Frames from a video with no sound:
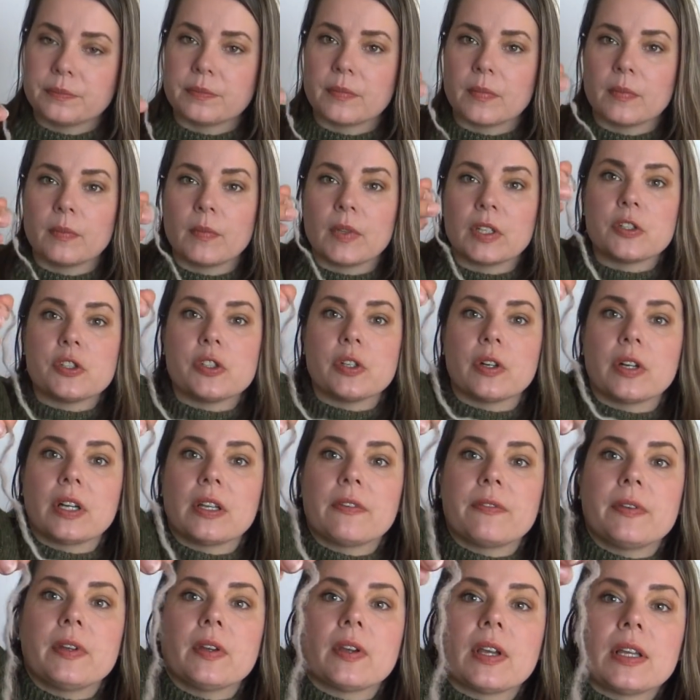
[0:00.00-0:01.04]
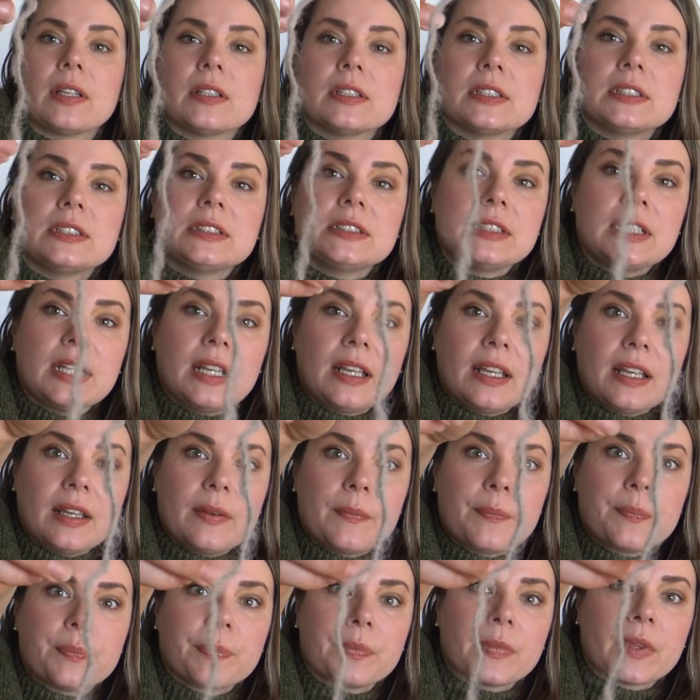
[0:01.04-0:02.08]
Not sure if you can
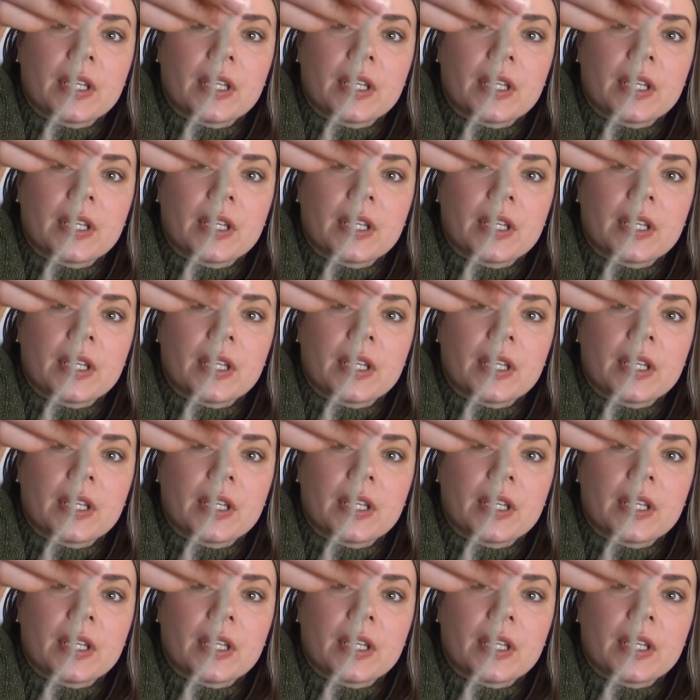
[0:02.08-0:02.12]
see,